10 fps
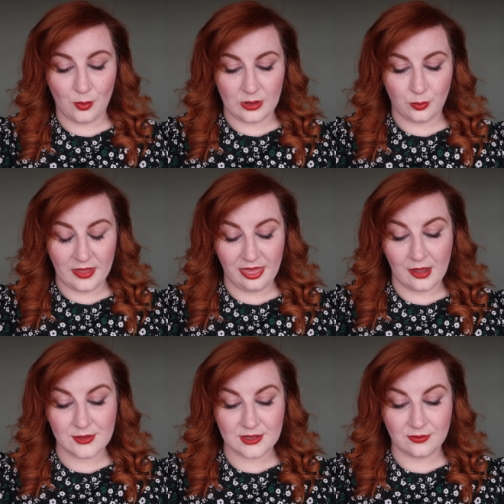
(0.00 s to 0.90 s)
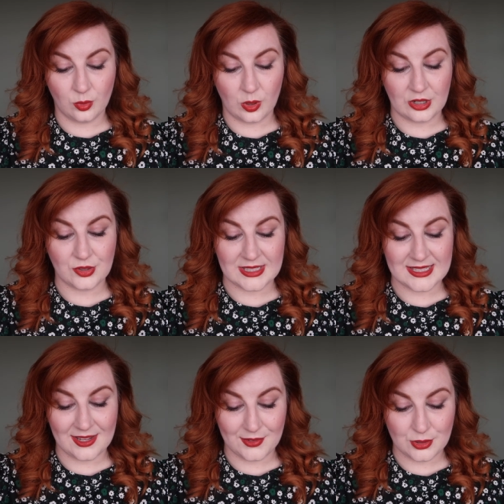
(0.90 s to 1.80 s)
with
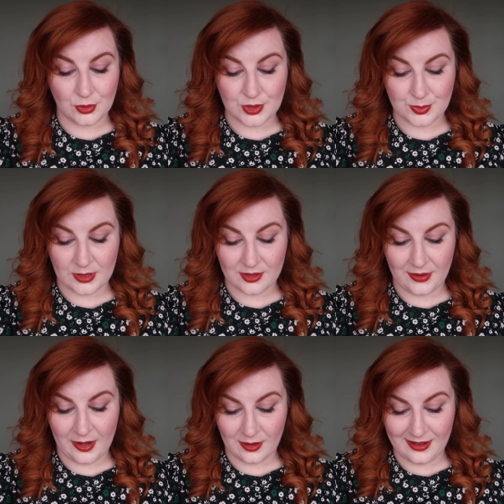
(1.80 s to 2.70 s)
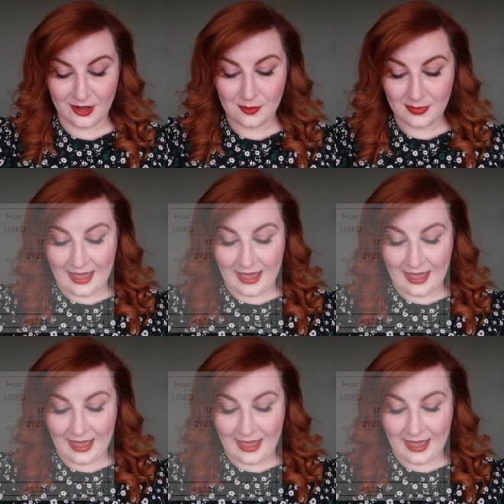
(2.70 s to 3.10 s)
$1,407 worth of hair care.